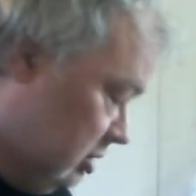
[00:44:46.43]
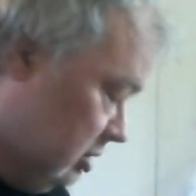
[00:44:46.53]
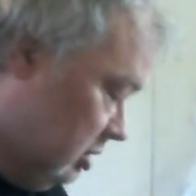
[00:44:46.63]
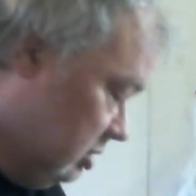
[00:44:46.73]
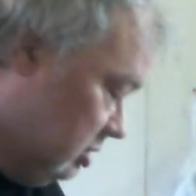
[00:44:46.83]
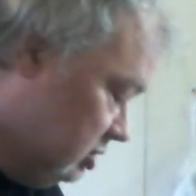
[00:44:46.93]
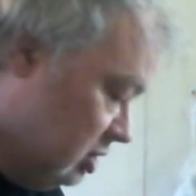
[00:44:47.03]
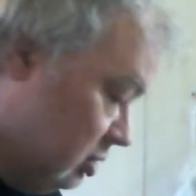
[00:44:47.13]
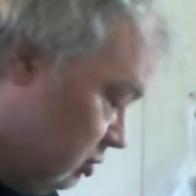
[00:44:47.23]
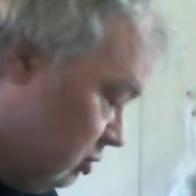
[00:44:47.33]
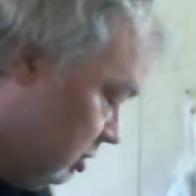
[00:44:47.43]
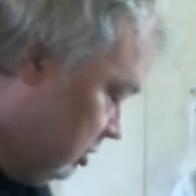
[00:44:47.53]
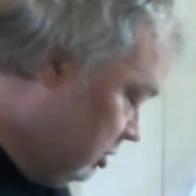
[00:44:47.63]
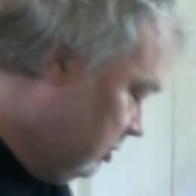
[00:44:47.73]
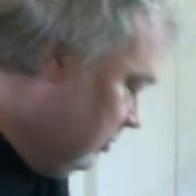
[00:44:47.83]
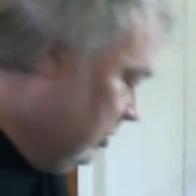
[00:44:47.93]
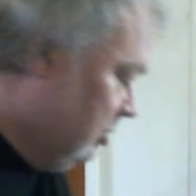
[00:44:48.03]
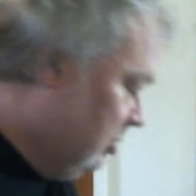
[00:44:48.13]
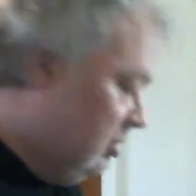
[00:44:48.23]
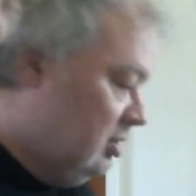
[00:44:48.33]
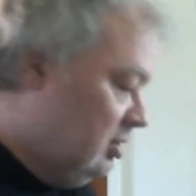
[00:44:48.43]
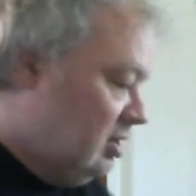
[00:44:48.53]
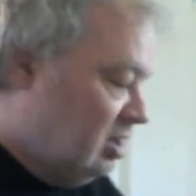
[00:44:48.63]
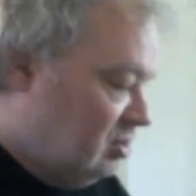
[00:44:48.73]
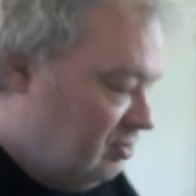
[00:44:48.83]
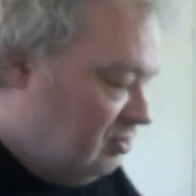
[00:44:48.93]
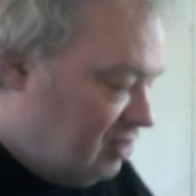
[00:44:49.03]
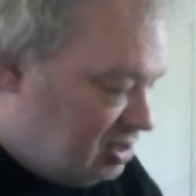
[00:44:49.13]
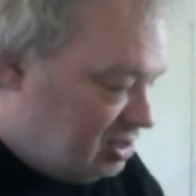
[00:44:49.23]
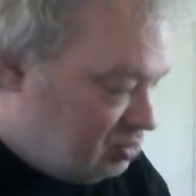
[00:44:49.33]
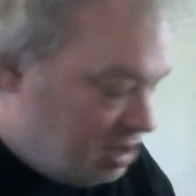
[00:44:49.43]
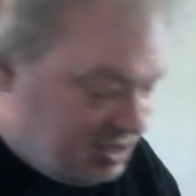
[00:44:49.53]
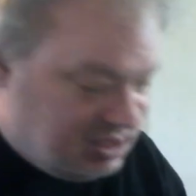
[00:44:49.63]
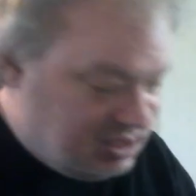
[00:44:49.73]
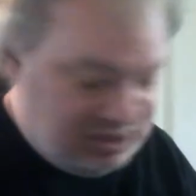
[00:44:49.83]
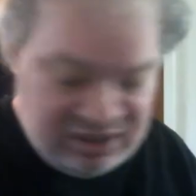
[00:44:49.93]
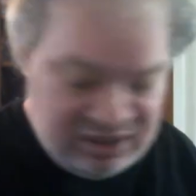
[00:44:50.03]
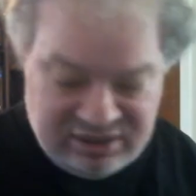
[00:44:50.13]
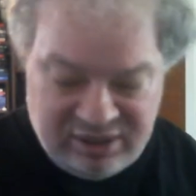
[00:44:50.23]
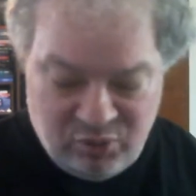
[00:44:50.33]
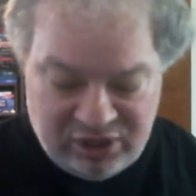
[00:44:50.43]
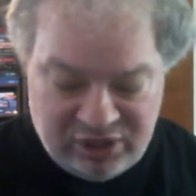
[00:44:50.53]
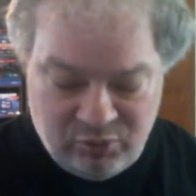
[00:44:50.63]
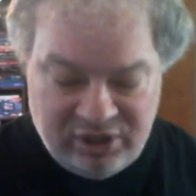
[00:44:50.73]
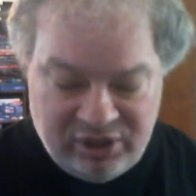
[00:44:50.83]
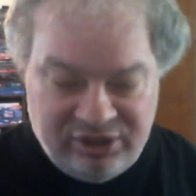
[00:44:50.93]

So, don't know if that's why Disney went with